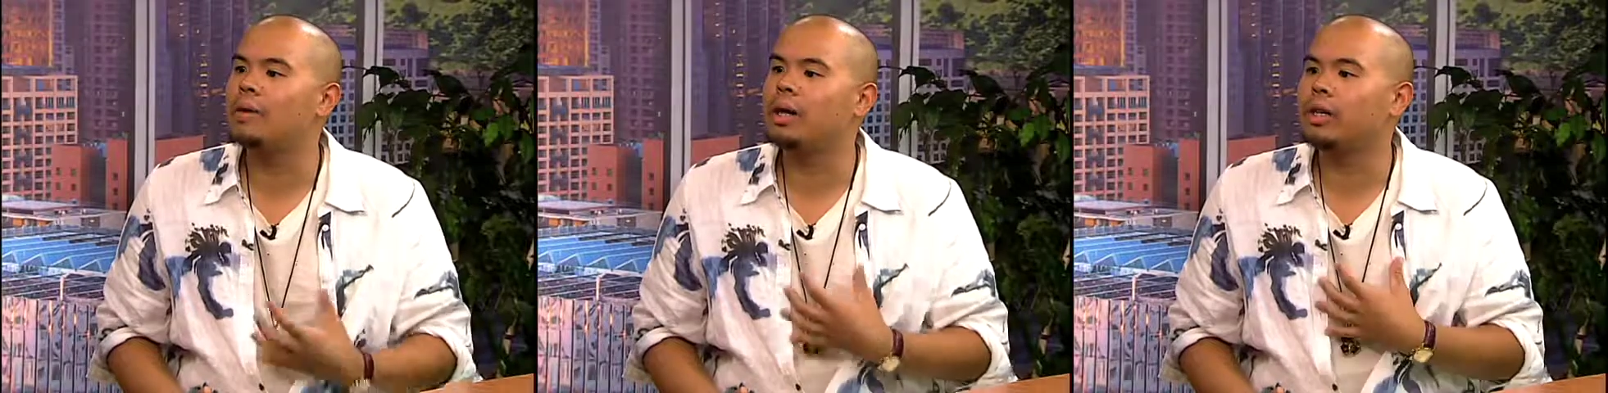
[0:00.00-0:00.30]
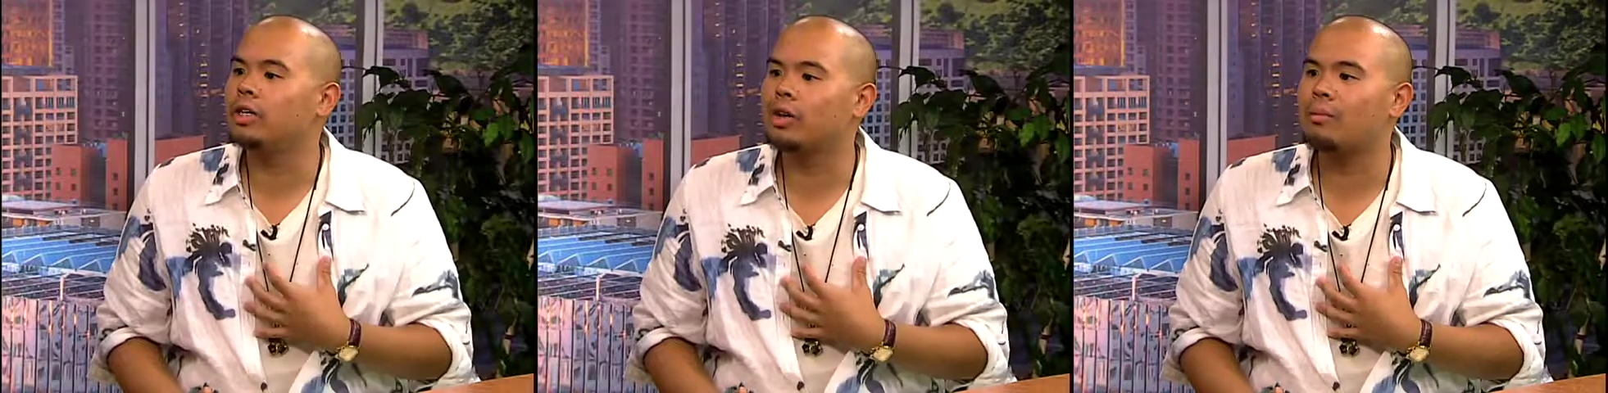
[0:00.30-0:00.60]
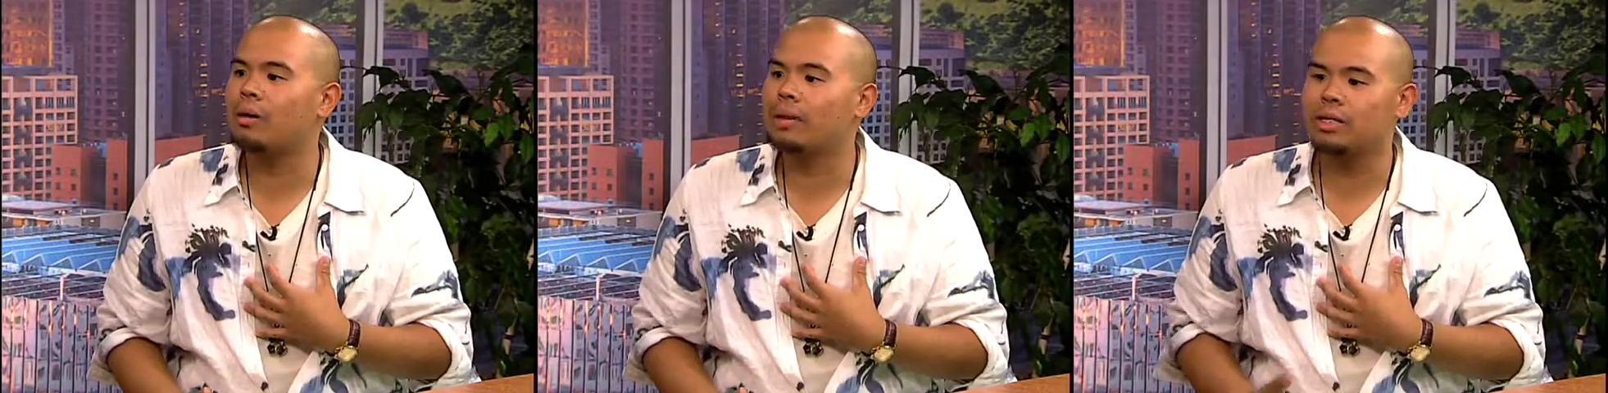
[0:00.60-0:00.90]
mean, I can try
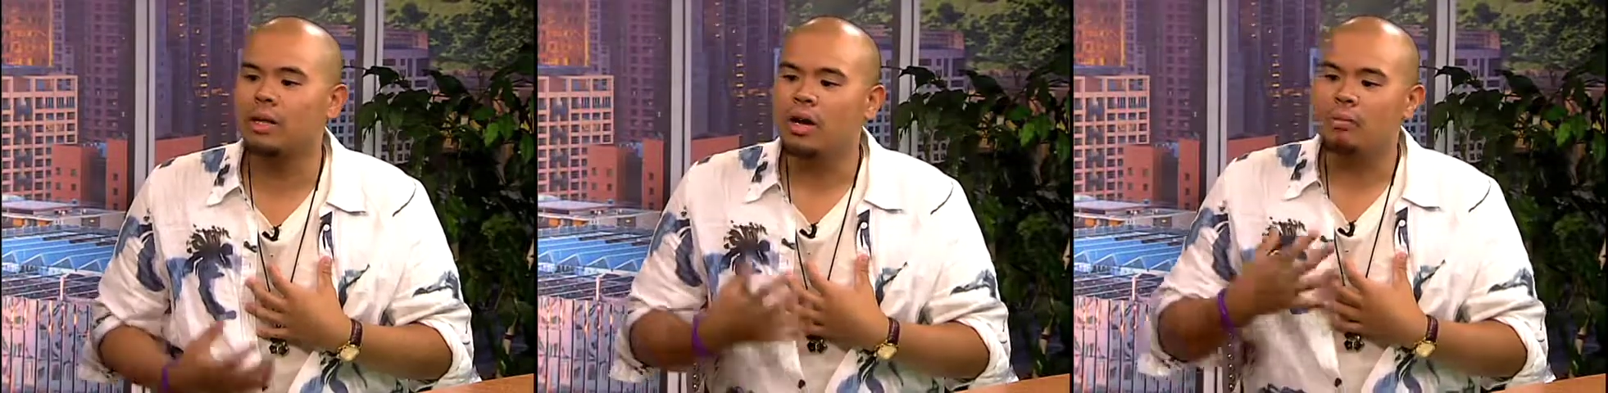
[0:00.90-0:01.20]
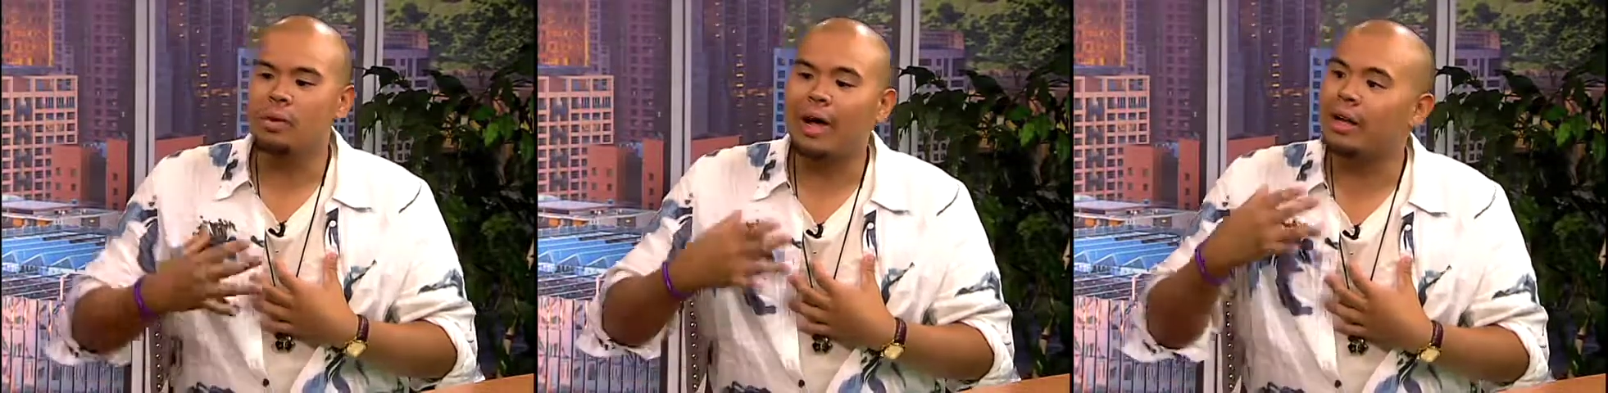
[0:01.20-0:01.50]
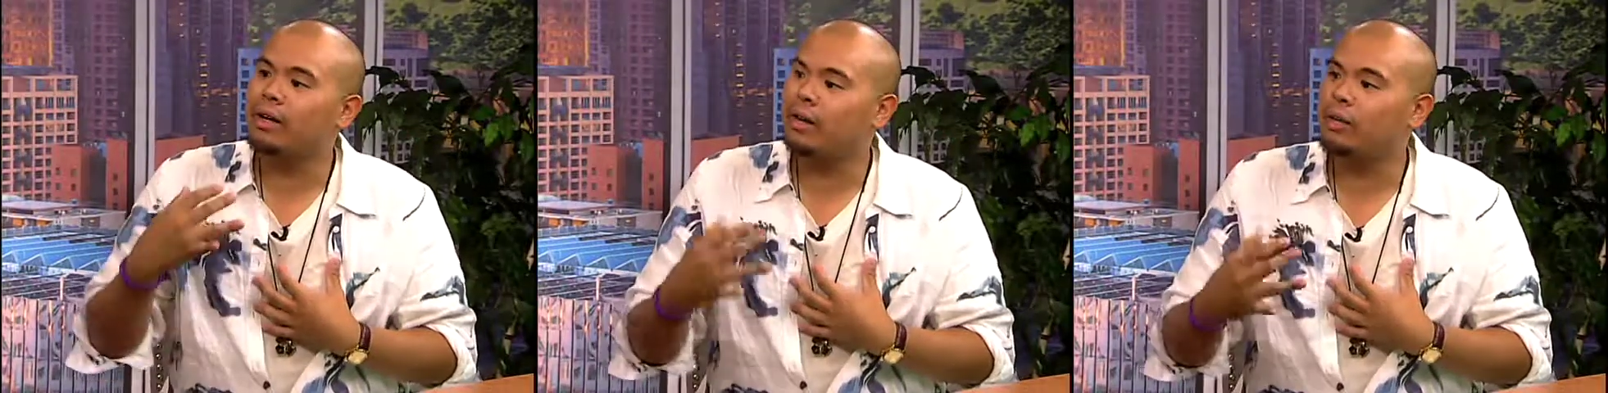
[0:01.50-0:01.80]
my best, but
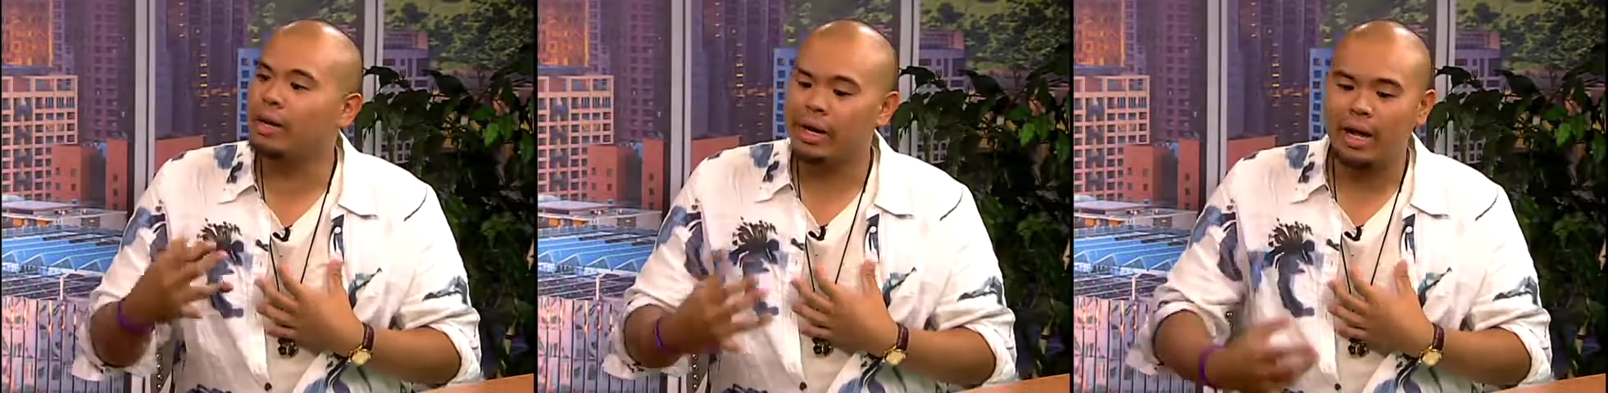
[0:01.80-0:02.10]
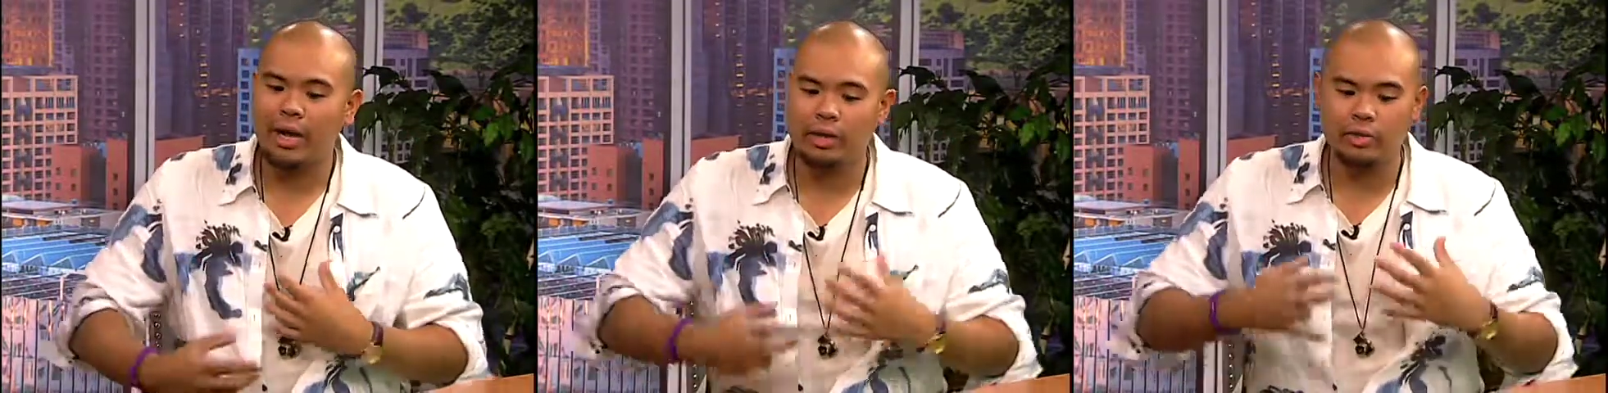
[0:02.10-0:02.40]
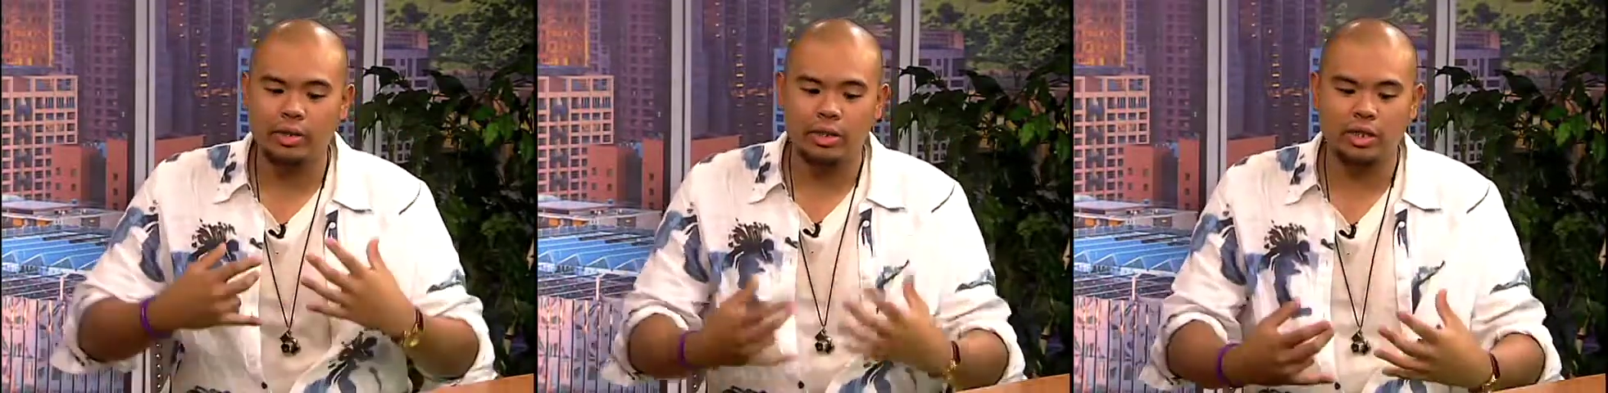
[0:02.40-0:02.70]
what I can
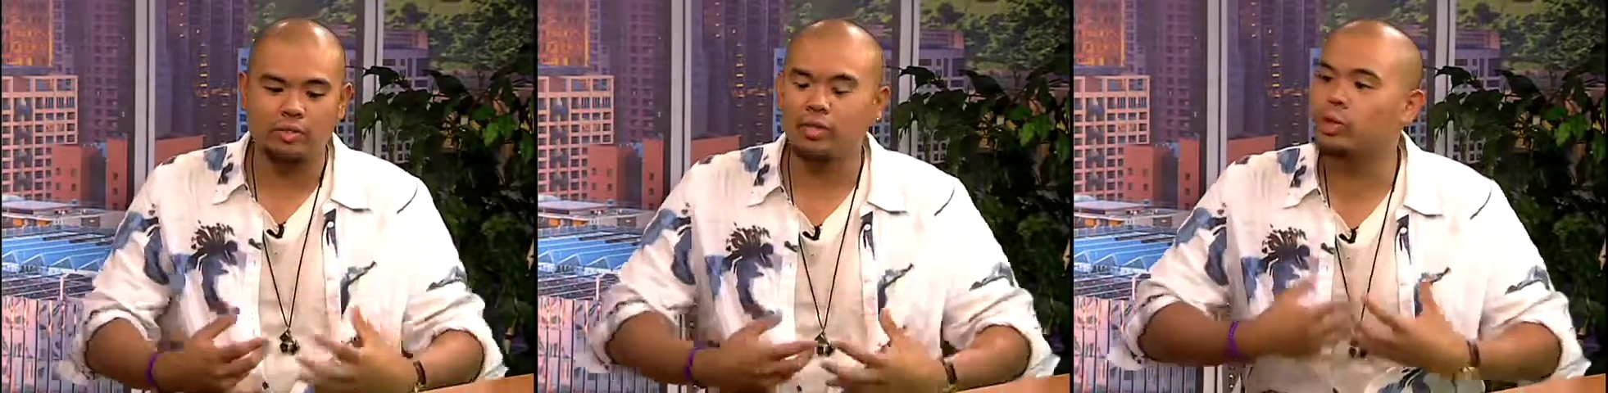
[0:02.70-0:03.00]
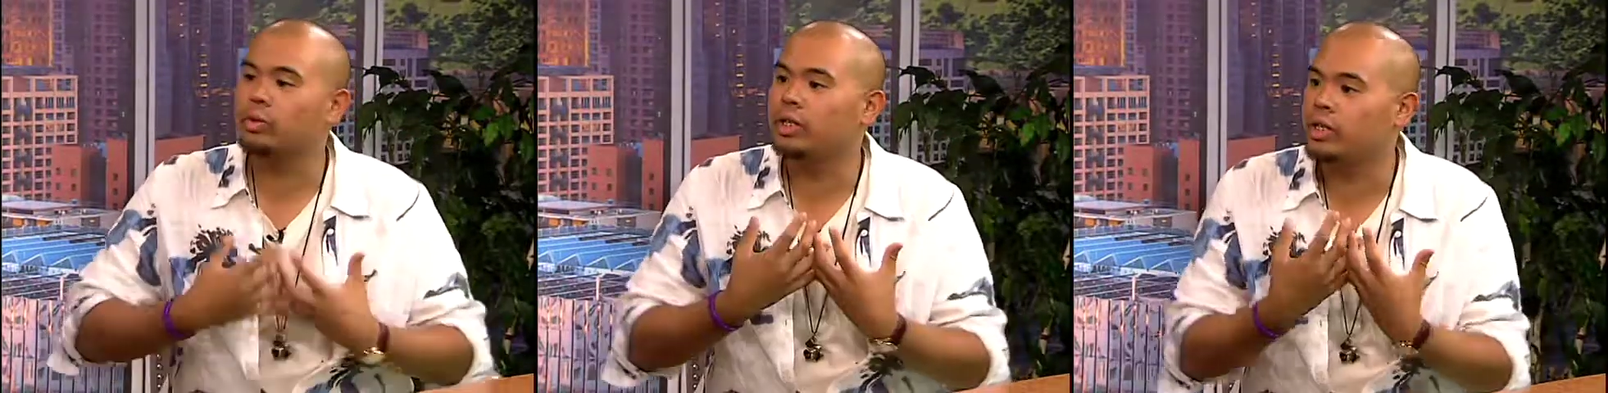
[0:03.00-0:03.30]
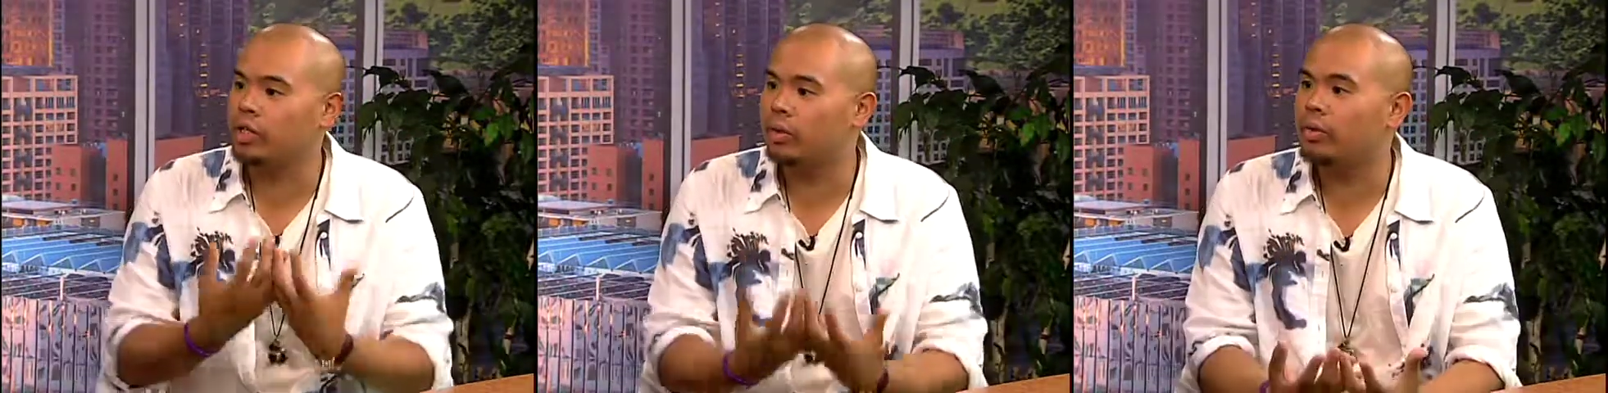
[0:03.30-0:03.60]
do is visually
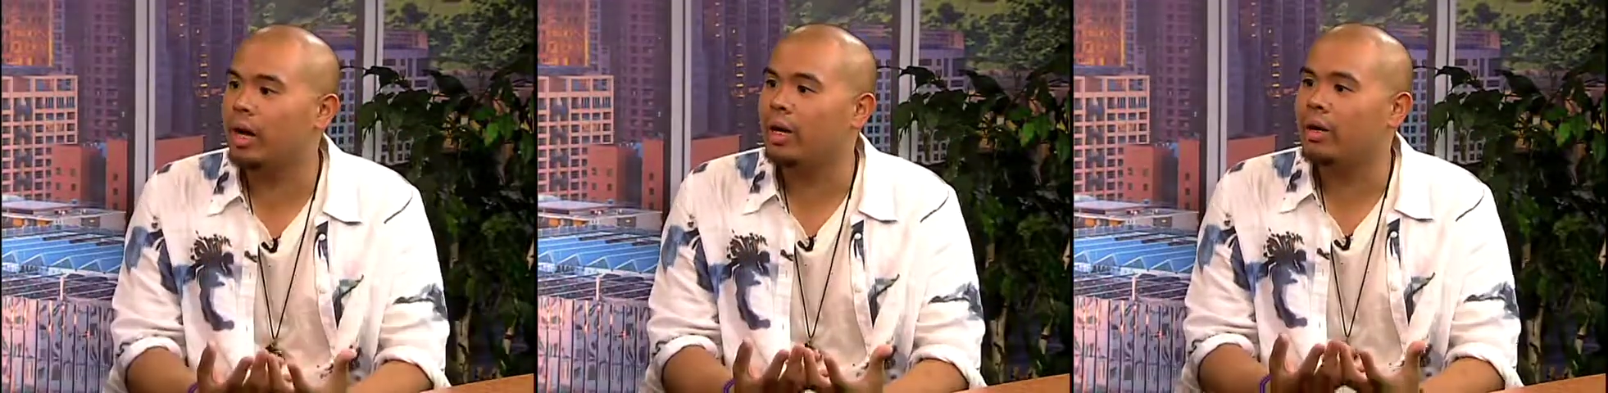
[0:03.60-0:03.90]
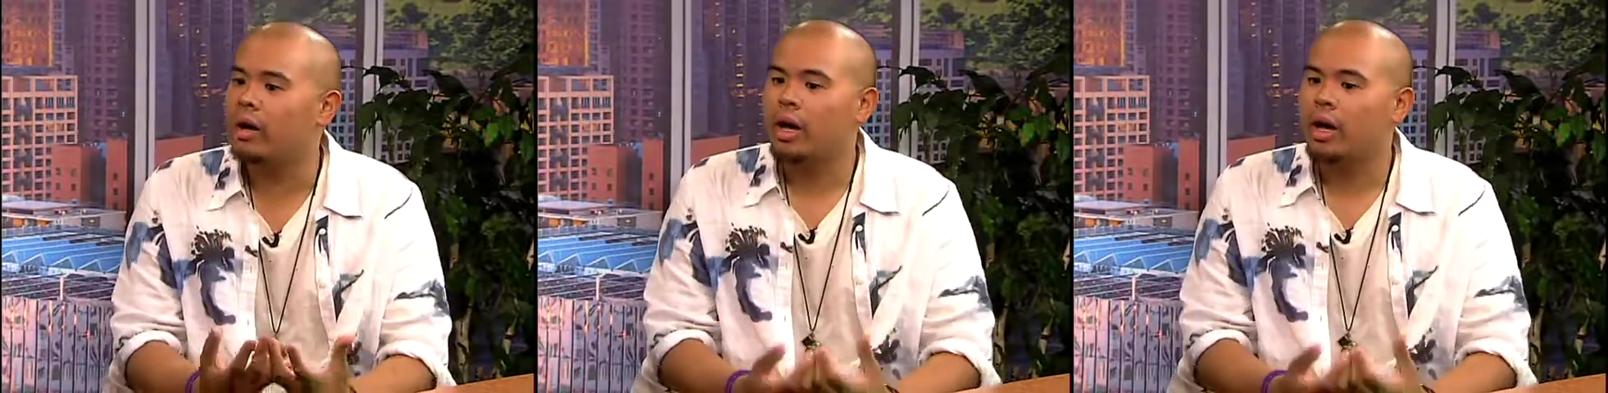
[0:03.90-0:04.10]
show that.